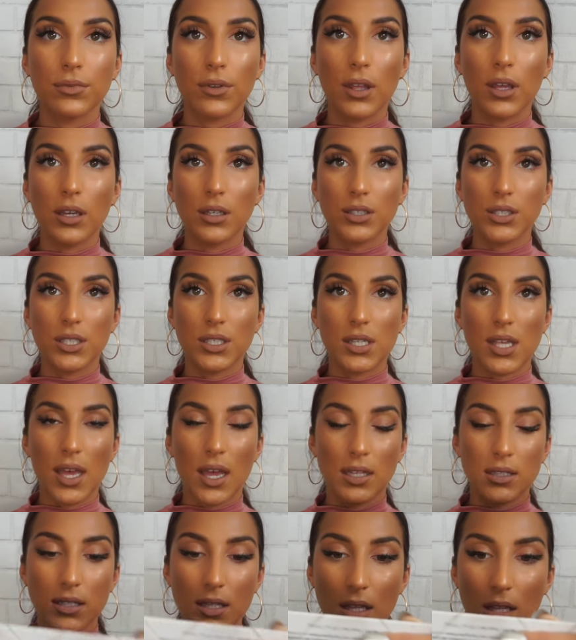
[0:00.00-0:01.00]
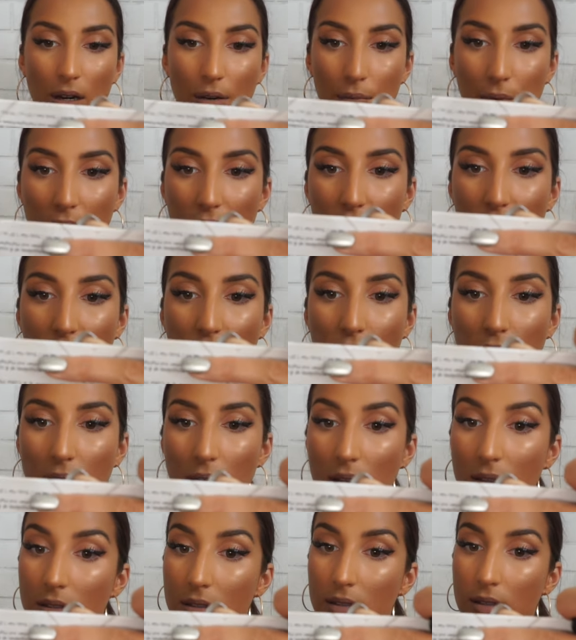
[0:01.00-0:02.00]
And it just adds a little bit of
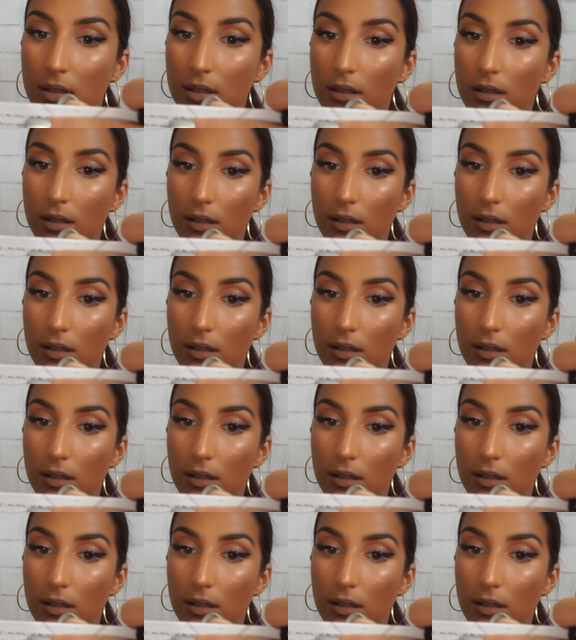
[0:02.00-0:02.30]
fullness.